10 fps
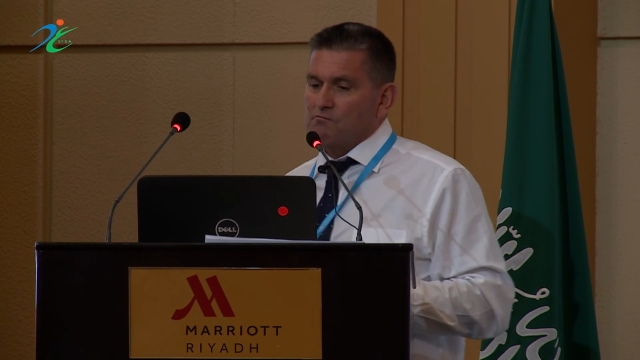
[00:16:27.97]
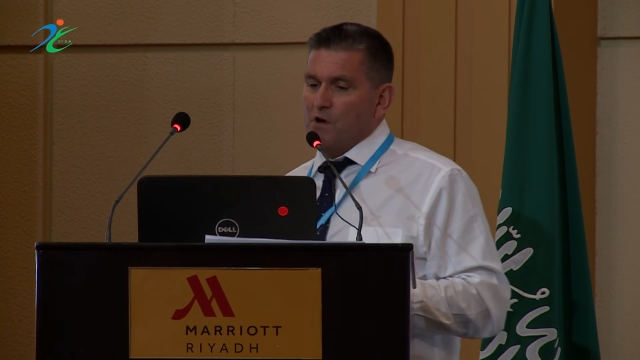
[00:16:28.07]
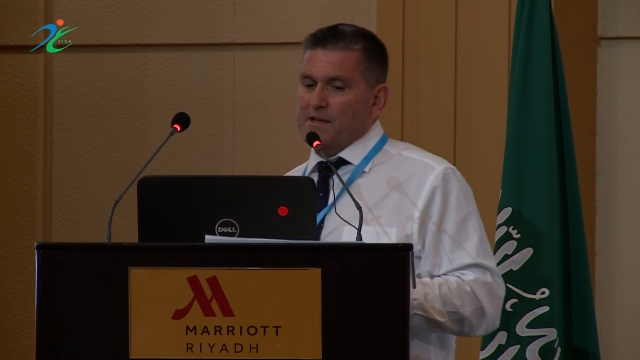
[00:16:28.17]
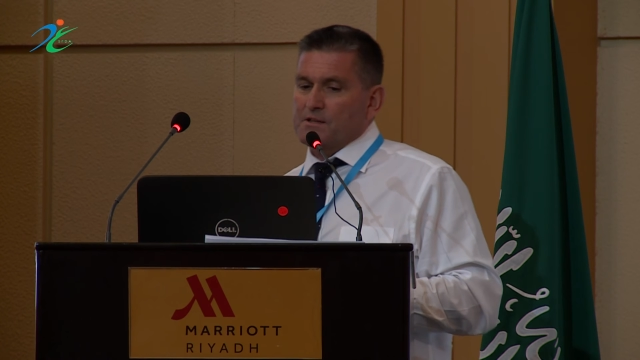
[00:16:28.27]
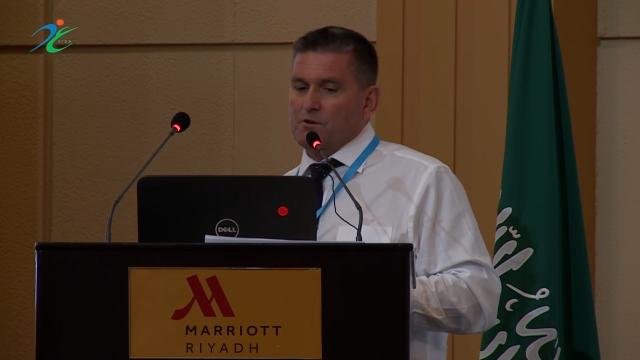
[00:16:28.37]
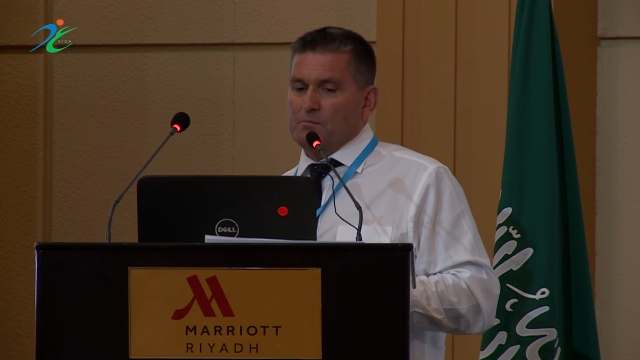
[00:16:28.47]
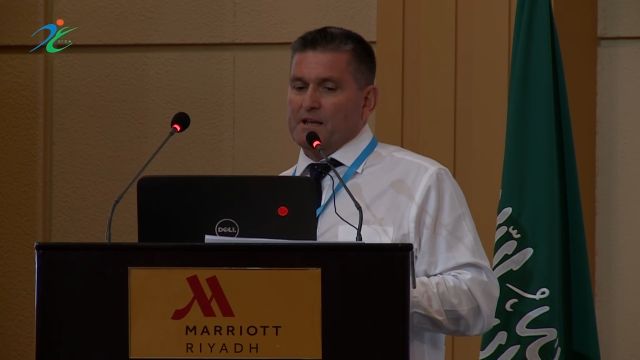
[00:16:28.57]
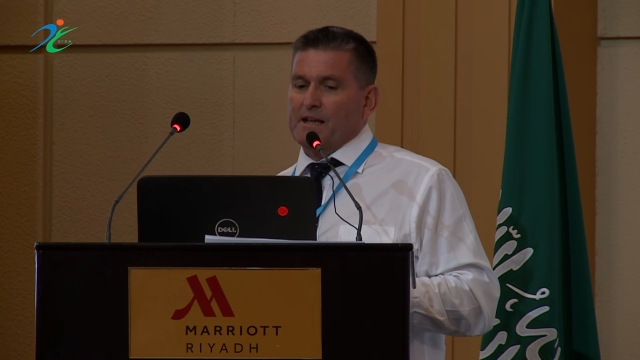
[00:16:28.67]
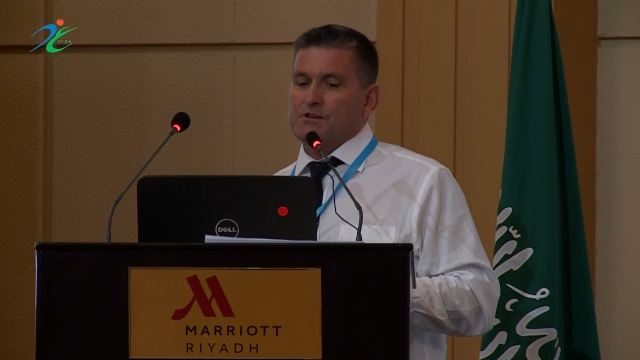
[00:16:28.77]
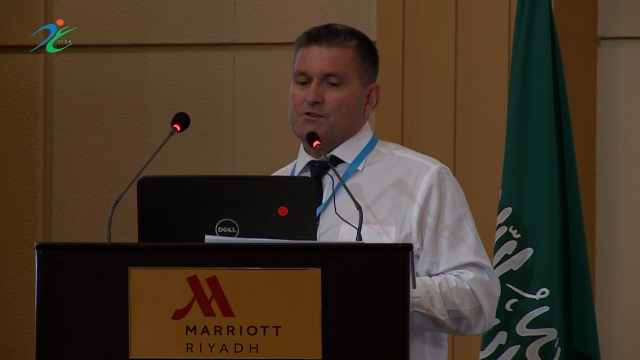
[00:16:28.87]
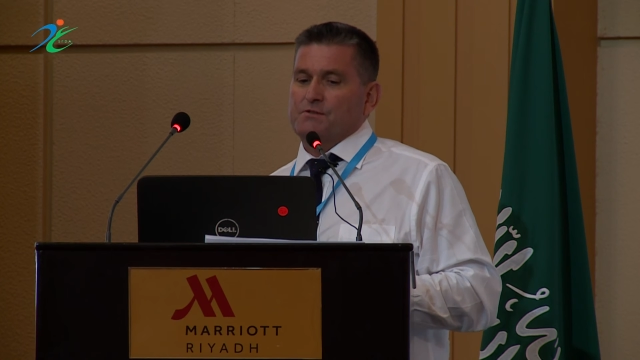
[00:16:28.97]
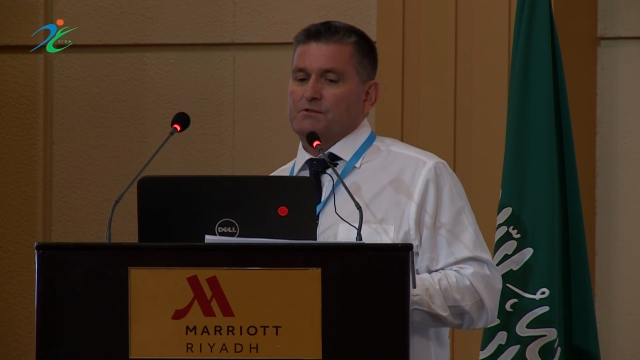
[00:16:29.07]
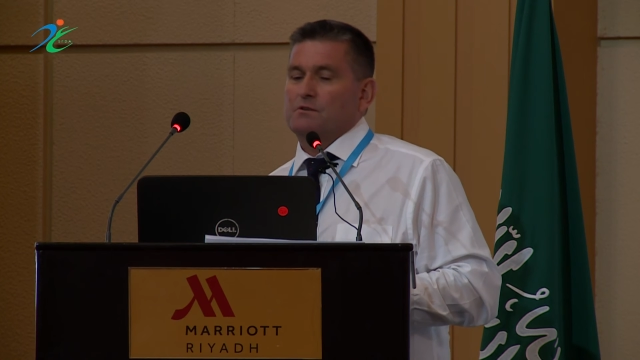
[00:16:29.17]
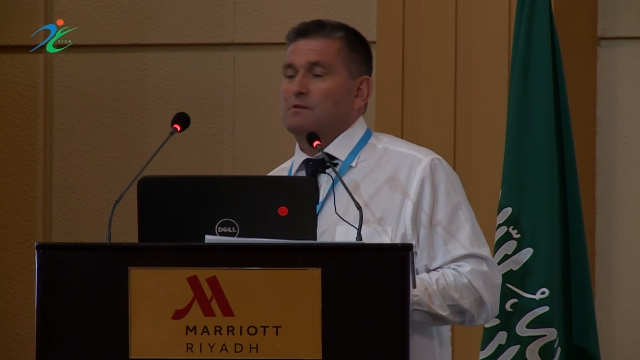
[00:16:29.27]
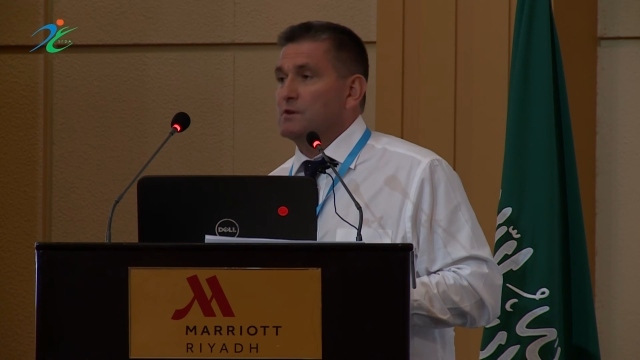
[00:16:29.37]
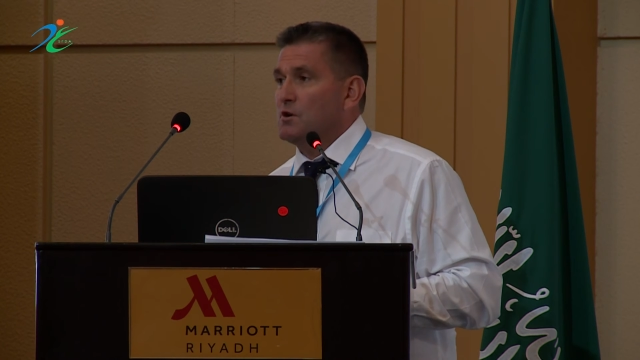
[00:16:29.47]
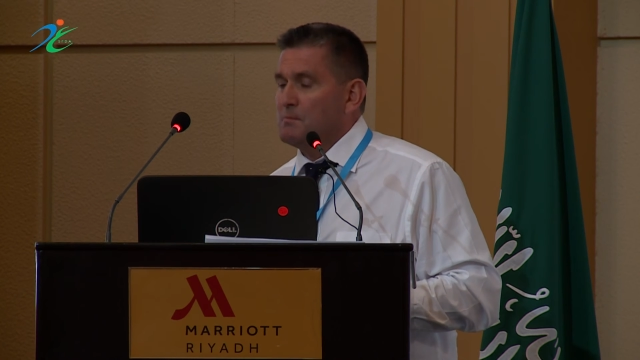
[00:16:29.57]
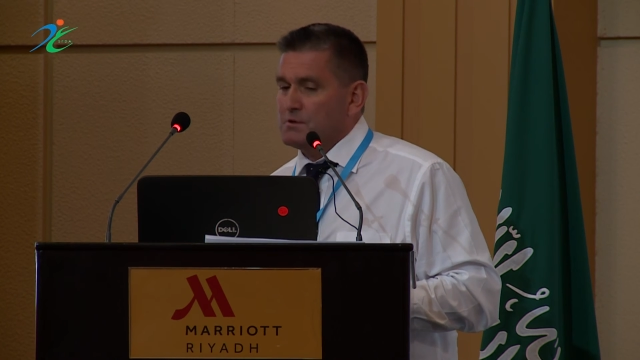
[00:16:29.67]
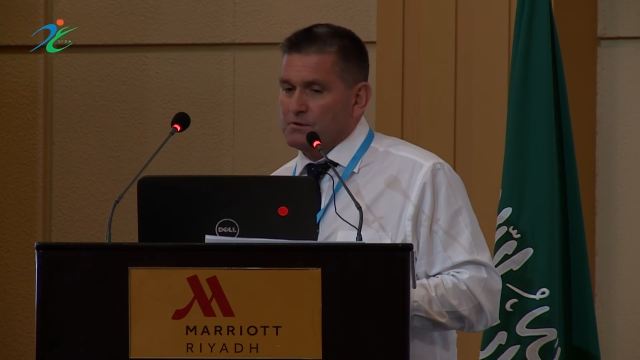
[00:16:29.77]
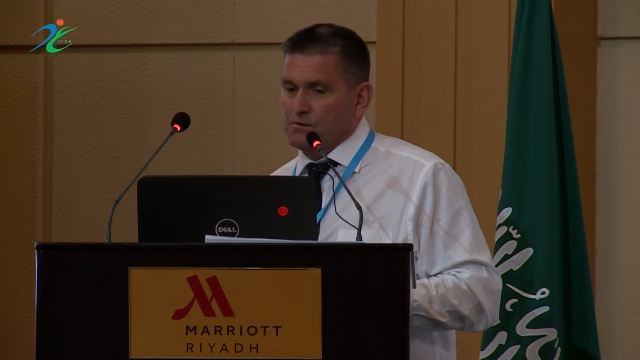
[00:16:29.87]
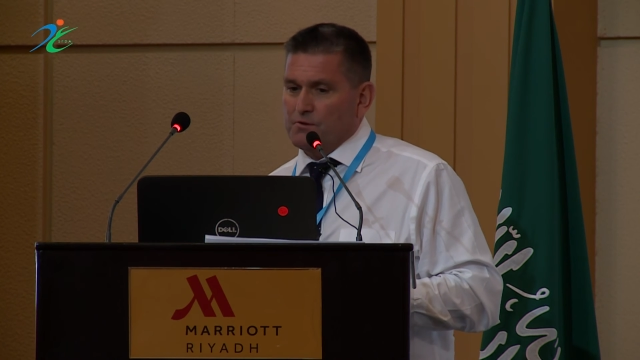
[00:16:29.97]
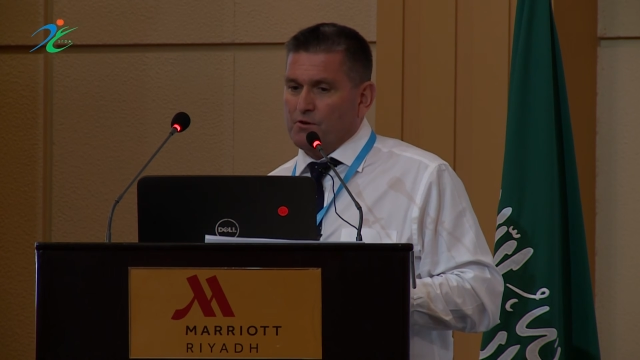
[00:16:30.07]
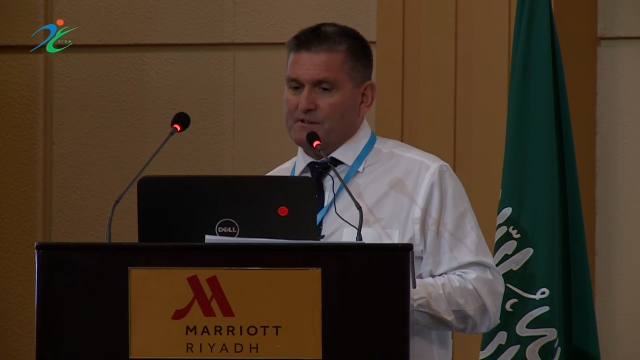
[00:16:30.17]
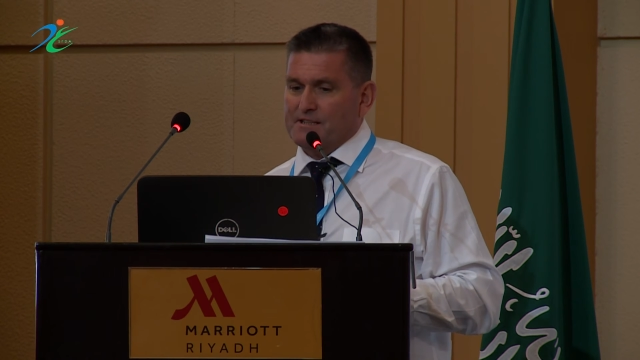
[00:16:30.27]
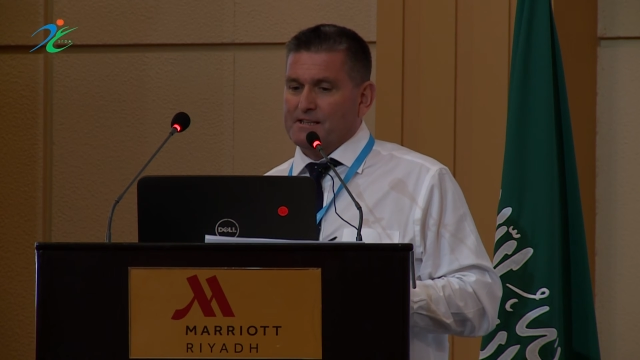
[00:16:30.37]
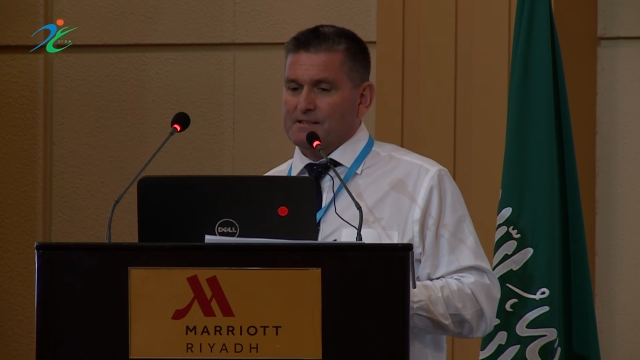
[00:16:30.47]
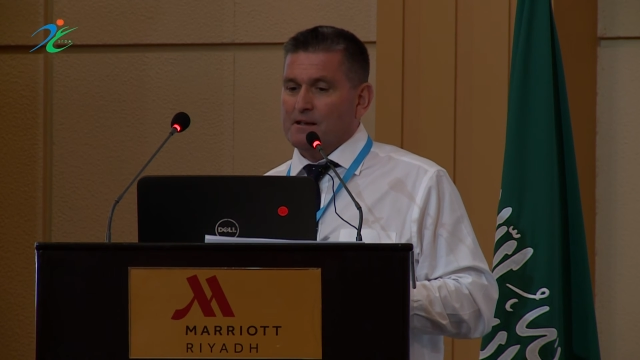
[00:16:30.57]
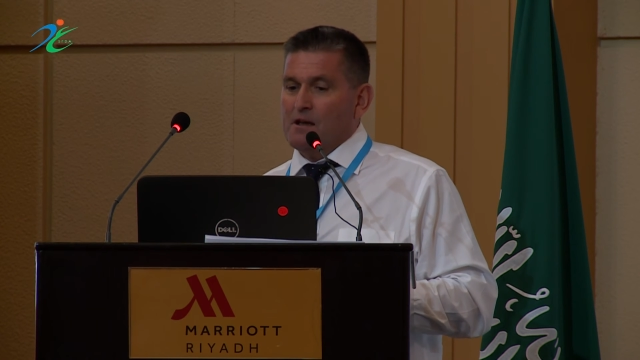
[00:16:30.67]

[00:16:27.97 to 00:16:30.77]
rights and obligations of the competent authorities.